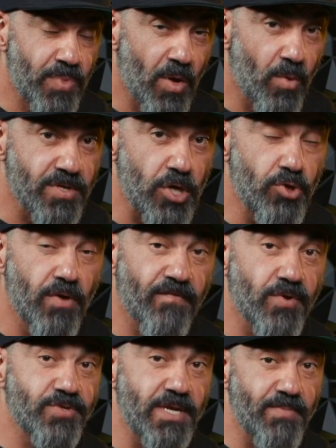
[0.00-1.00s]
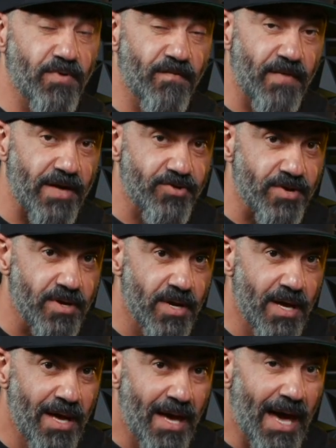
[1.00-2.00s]
was a university professor,
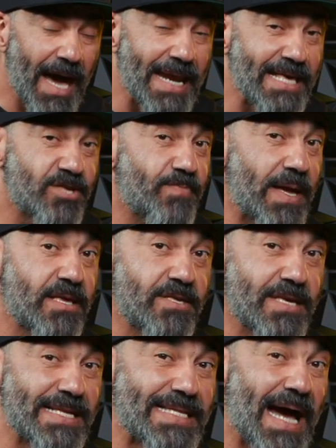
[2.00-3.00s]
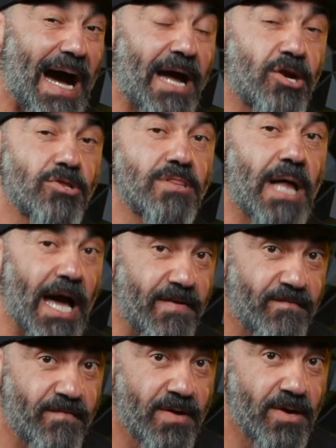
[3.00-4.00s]
and he spent his entire
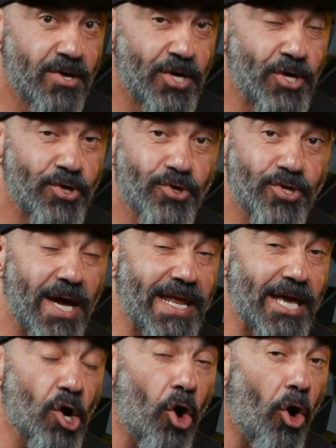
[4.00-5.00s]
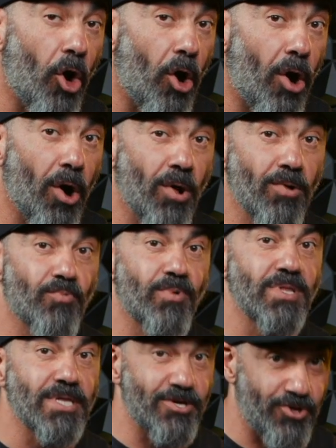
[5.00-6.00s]
life studying all
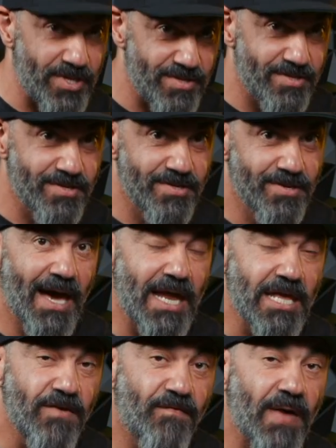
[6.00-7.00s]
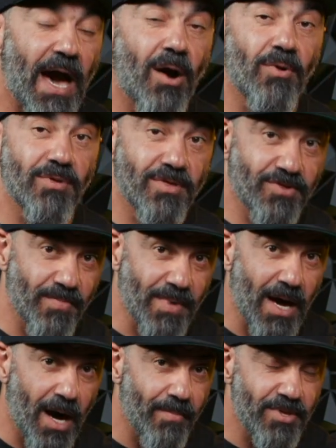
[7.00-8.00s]
religions, and he found some
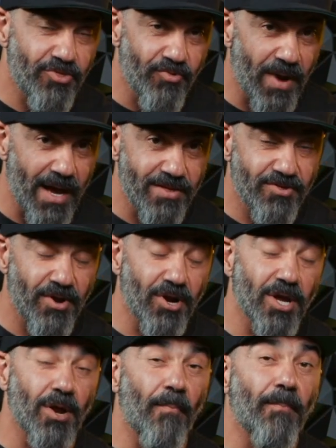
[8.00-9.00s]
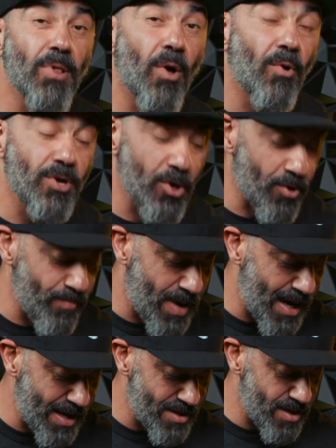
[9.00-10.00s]
common threads that are going to blow your
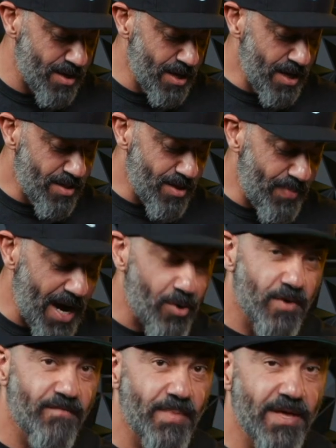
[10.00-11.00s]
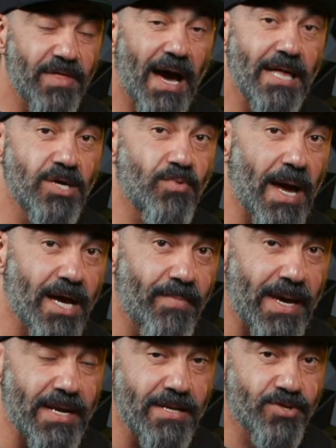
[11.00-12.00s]
mind. The Power of Myth, highly
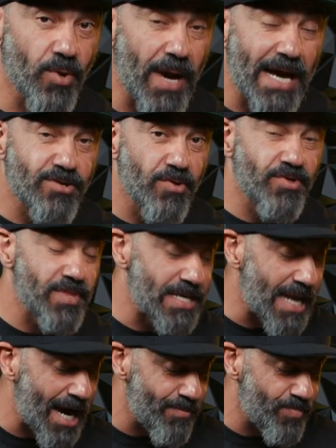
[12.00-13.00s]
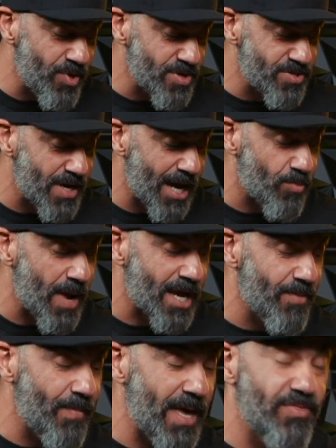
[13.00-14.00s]
recommended. So guys, those are the 9 books that I
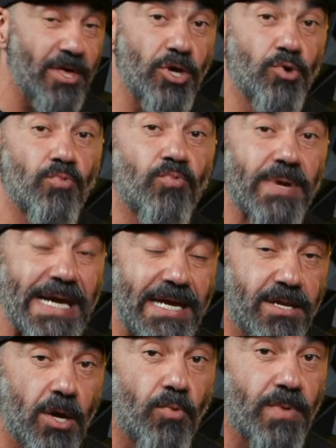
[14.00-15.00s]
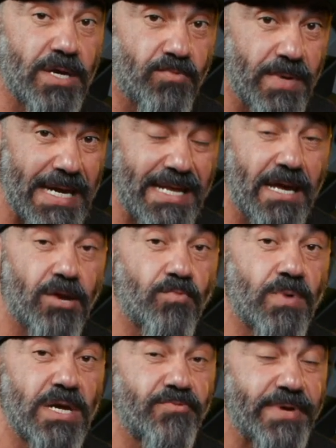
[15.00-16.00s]
recommend that you read, reread,
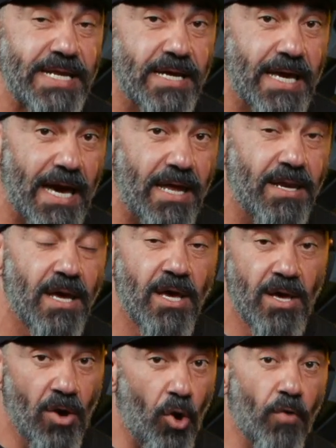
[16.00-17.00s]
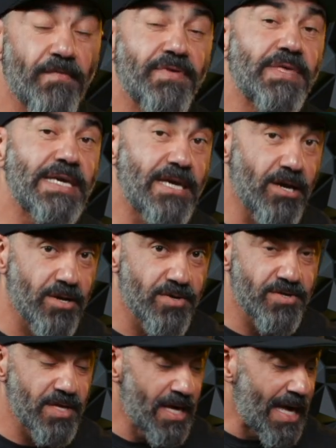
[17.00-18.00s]
and reread again over the
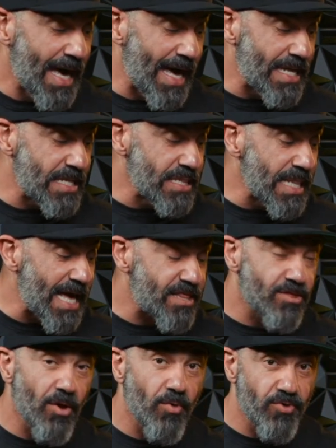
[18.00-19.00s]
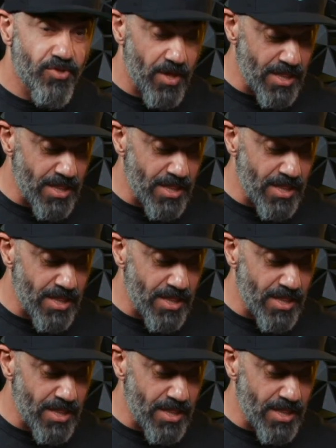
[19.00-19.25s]
years, and let those